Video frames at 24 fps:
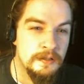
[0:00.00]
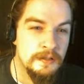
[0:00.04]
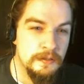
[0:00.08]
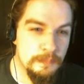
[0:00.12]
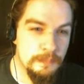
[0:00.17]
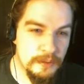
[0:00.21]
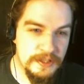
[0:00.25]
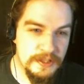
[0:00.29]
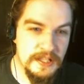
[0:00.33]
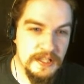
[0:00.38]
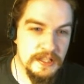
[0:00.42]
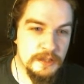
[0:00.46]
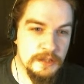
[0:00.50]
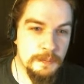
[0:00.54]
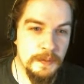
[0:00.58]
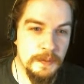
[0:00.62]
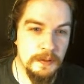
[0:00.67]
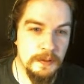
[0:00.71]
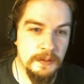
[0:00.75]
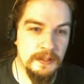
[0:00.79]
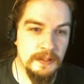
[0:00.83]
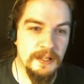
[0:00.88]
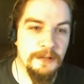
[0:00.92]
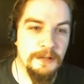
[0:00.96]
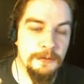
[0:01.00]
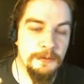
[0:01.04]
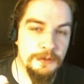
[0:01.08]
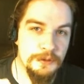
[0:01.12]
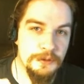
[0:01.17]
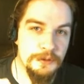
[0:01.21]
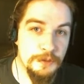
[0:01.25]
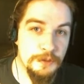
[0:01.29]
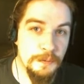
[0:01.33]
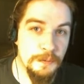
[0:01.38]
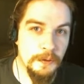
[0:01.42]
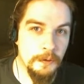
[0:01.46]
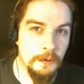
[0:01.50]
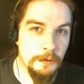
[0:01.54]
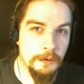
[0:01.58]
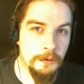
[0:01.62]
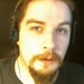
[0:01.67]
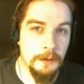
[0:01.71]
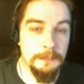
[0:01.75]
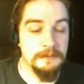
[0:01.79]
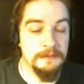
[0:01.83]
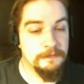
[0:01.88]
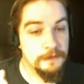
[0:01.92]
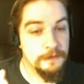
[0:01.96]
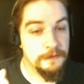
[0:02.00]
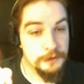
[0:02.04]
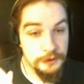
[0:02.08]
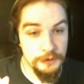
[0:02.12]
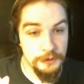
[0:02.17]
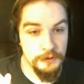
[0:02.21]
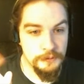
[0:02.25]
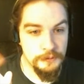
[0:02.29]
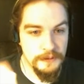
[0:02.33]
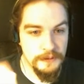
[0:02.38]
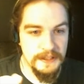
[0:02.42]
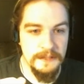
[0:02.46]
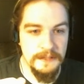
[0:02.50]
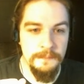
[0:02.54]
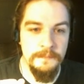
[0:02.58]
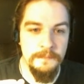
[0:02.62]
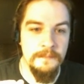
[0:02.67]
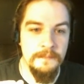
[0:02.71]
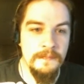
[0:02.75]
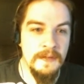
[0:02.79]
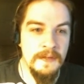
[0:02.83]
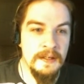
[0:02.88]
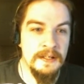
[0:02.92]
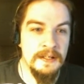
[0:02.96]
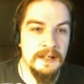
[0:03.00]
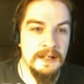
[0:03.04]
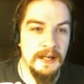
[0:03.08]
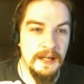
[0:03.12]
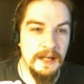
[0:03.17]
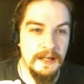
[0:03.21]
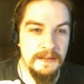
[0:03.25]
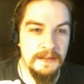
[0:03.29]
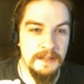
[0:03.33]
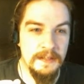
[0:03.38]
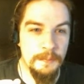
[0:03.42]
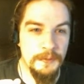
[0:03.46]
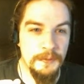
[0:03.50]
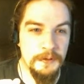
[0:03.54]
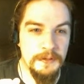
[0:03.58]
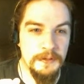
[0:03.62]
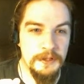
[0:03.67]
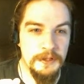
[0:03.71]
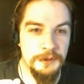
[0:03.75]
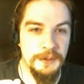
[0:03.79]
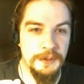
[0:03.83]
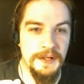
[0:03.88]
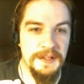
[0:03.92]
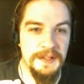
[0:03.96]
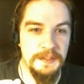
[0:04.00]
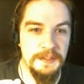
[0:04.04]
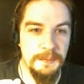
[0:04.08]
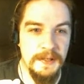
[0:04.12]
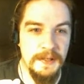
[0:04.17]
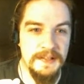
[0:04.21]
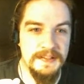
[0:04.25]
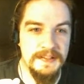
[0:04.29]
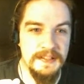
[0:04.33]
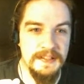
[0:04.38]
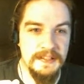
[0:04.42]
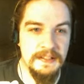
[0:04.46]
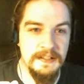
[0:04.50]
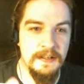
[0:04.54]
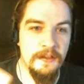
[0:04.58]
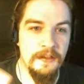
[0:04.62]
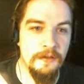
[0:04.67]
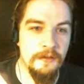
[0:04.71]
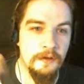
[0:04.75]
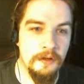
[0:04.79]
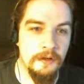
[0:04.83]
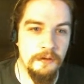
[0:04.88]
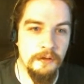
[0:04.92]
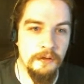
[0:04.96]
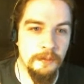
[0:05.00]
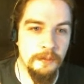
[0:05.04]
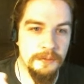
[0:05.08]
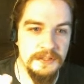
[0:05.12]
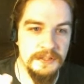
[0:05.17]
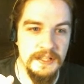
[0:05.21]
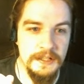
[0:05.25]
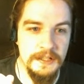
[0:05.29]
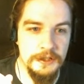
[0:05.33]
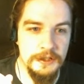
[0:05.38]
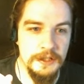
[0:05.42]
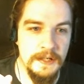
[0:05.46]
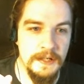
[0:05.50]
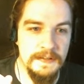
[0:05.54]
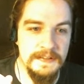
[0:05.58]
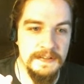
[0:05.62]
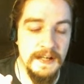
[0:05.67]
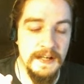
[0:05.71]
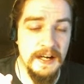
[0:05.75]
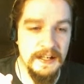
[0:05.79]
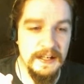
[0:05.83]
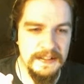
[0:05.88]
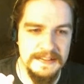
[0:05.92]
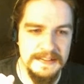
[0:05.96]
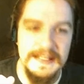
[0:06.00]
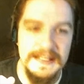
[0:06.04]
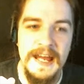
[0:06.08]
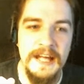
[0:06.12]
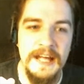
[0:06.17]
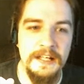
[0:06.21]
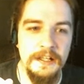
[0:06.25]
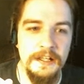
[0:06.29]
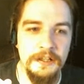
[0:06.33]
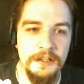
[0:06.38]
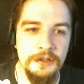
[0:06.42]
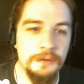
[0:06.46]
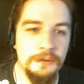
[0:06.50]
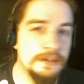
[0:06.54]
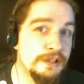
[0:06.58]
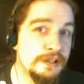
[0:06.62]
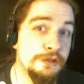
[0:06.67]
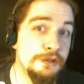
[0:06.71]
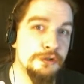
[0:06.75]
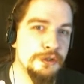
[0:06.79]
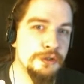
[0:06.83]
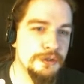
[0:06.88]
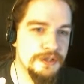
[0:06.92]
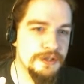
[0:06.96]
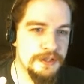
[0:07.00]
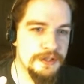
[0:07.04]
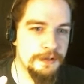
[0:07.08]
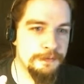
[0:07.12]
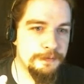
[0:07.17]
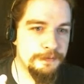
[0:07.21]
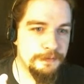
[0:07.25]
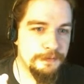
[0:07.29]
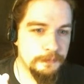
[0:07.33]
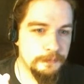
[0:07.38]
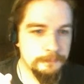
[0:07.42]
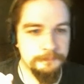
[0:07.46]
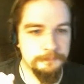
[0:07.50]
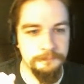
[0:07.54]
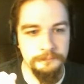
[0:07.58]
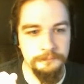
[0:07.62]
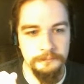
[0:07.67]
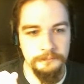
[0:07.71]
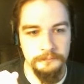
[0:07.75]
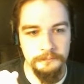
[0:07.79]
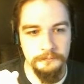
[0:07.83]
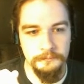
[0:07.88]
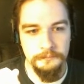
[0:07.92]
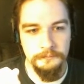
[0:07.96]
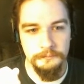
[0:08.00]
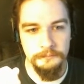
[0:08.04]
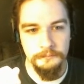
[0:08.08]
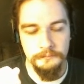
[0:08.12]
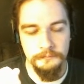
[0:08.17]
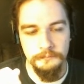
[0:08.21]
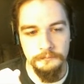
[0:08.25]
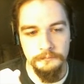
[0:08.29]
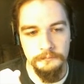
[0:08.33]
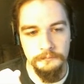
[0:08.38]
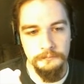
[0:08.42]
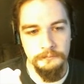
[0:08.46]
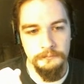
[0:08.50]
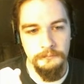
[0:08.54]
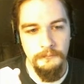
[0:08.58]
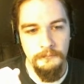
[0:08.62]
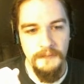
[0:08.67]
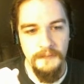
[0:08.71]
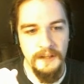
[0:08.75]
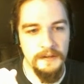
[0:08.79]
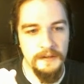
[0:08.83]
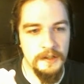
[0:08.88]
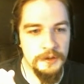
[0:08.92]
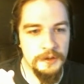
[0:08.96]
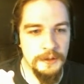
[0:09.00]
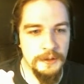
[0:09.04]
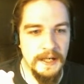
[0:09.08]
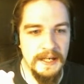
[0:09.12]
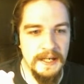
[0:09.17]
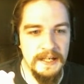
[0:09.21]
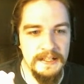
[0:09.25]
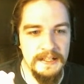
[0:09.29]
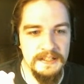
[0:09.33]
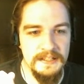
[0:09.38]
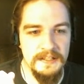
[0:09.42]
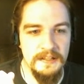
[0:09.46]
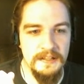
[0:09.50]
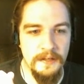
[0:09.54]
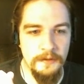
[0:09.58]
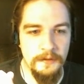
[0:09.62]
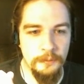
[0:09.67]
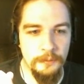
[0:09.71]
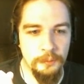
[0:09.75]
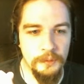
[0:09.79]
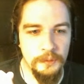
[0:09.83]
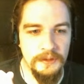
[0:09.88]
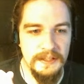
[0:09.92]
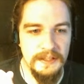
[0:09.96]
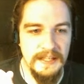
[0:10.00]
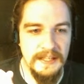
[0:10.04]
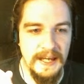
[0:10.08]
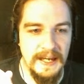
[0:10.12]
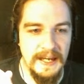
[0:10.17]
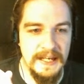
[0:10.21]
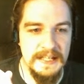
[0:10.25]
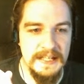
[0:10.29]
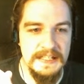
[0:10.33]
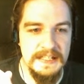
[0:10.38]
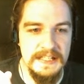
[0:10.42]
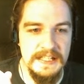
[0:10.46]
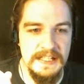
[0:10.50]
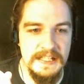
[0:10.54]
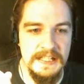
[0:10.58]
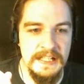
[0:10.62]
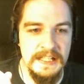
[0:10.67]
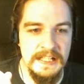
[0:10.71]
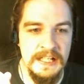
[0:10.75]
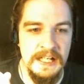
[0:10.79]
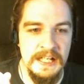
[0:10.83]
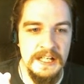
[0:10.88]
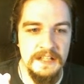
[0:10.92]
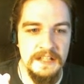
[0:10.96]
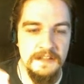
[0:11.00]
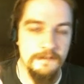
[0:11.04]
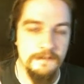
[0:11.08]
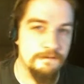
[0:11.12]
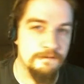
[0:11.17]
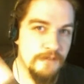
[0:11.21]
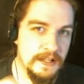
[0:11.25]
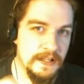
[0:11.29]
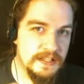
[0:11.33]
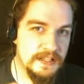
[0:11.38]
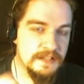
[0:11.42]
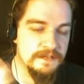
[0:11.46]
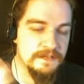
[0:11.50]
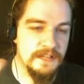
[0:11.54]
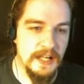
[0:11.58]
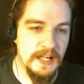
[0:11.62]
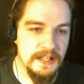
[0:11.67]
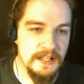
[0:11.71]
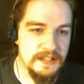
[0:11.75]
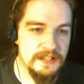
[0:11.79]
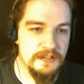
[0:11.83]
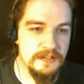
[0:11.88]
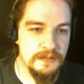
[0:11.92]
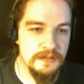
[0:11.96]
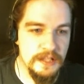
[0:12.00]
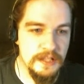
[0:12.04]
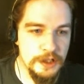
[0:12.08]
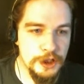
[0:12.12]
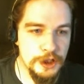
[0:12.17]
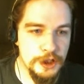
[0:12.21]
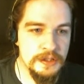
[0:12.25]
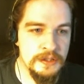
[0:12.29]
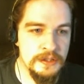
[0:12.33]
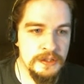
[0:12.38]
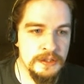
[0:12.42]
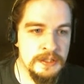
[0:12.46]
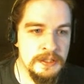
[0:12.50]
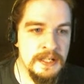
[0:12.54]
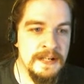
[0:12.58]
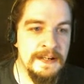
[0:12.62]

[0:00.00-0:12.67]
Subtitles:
percent spirit and reduced spirit requirement for jewelry, and the ability Dryad's Blessing, 33% chance on attack, you'll heal yourself. The Dryad is another really handy defensive constellation,